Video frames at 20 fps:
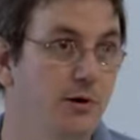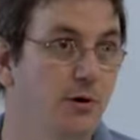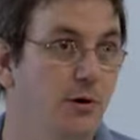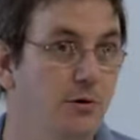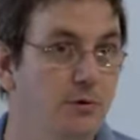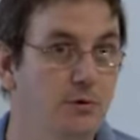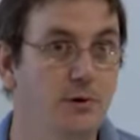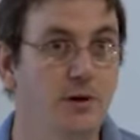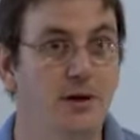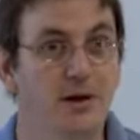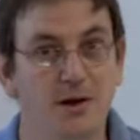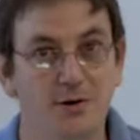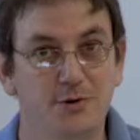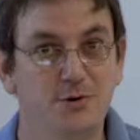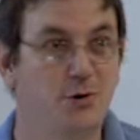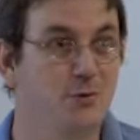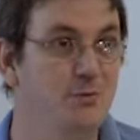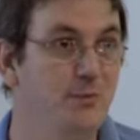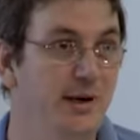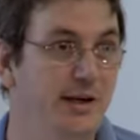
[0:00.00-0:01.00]
go
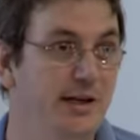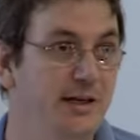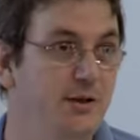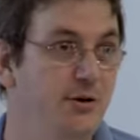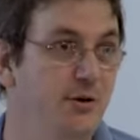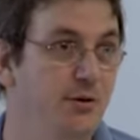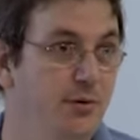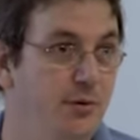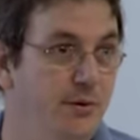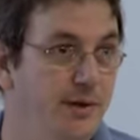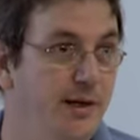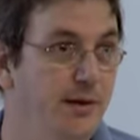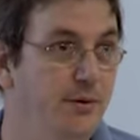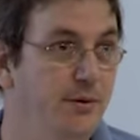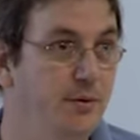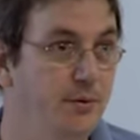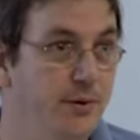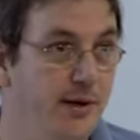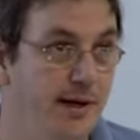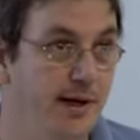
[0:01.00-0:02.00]
normally to 3 and
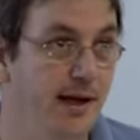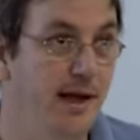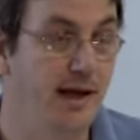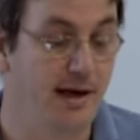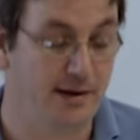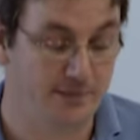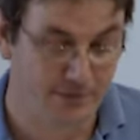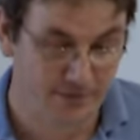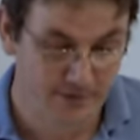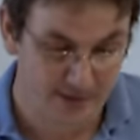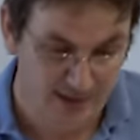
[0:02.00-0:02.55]
3.5.